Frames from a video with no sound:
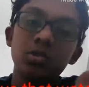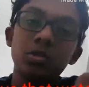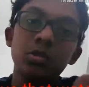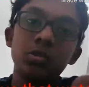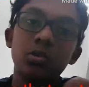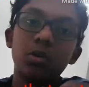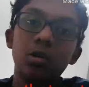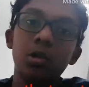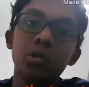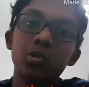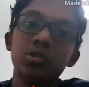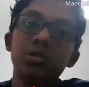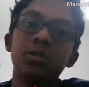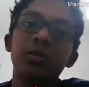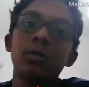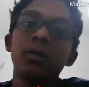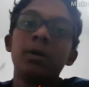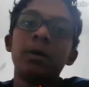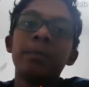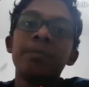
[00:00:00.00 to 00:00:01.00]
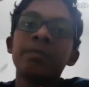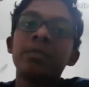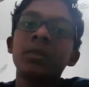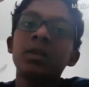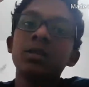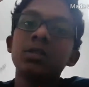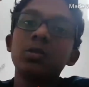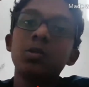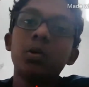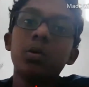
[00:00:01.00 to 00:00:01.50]
solution.
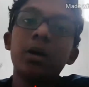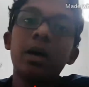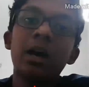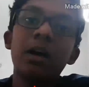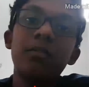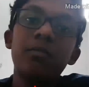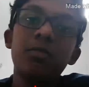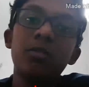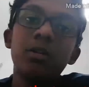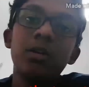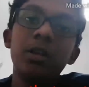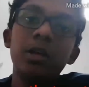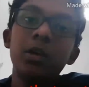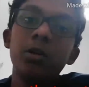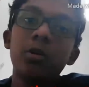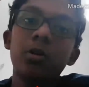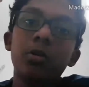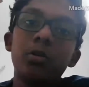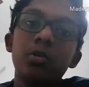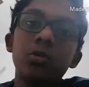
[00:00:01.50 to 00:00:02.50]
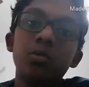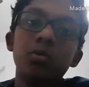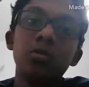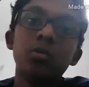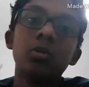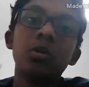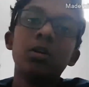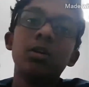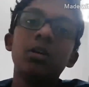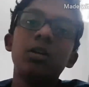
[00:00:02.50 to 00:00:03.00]
So after a day or two,
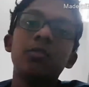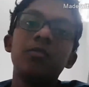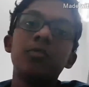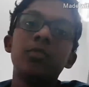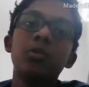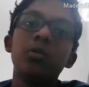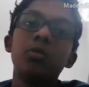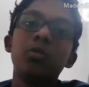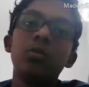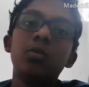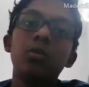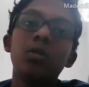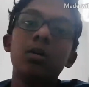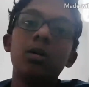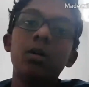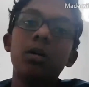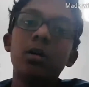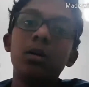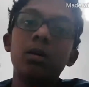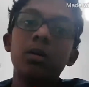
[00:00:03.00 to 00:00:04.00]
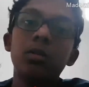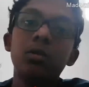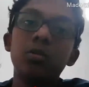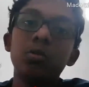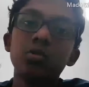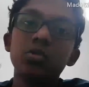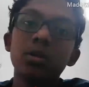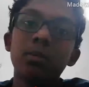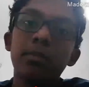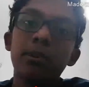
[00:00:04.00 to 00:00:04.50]
if you
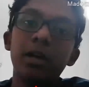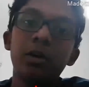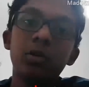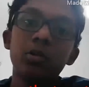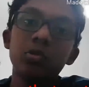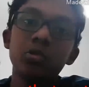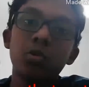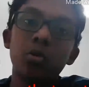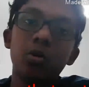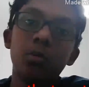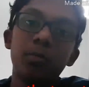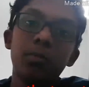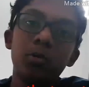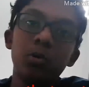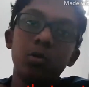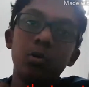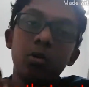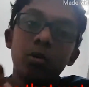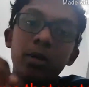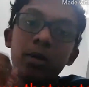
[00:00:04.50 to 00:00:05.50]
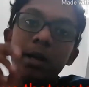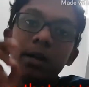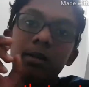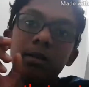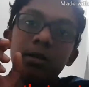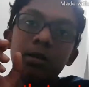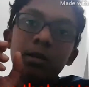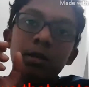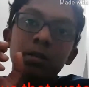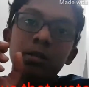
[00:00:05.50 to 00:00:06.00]
use a microscope to look at
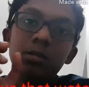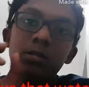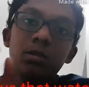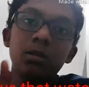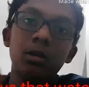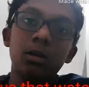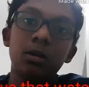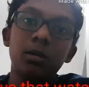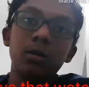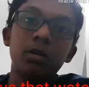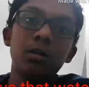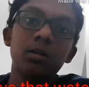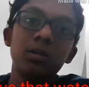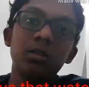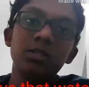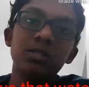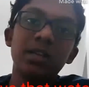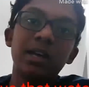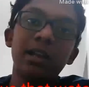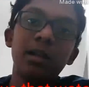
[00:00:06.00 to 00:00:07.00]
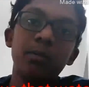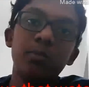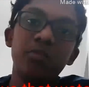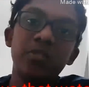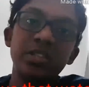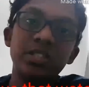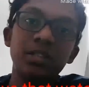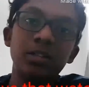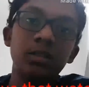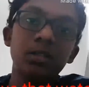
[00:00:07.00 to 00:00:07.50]
its xylem
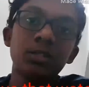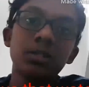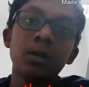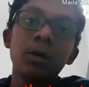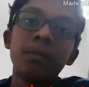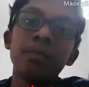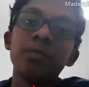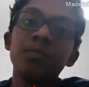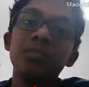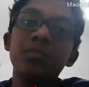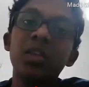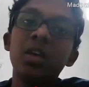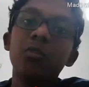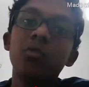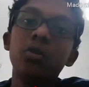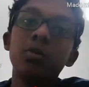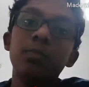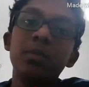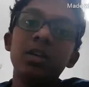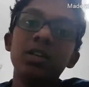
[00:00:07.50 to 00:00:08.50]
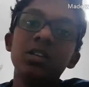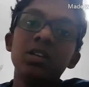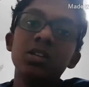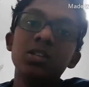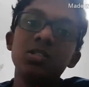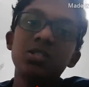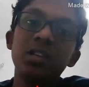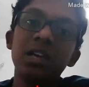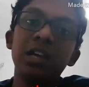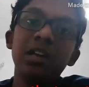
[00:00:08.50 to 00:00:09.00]
vessels, they would be
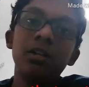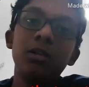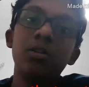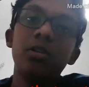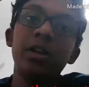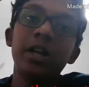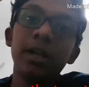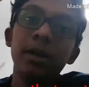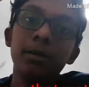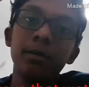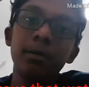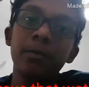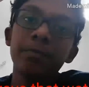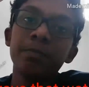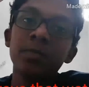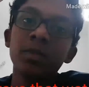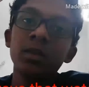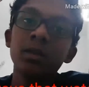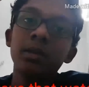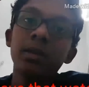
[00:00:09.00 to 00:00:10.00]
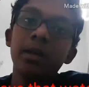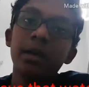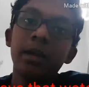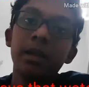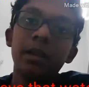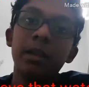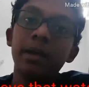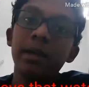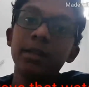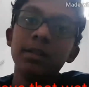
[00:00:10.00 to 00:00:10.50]
stained red,
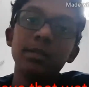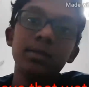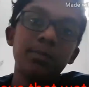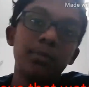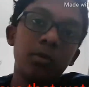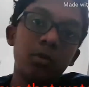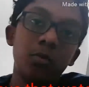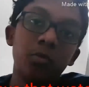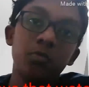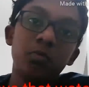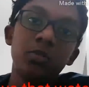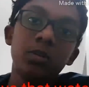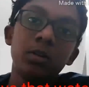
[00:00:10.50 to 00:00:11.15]
and hence proved.